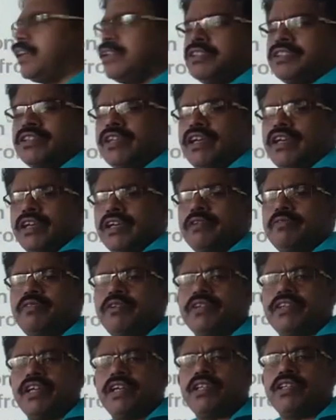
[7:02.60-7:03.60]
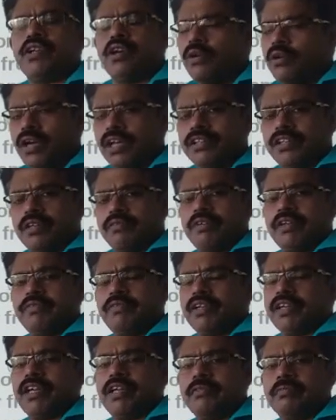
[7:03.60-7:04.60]
is, if we take the other way,
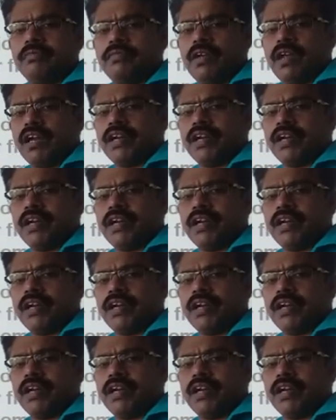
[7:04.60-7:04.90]
we can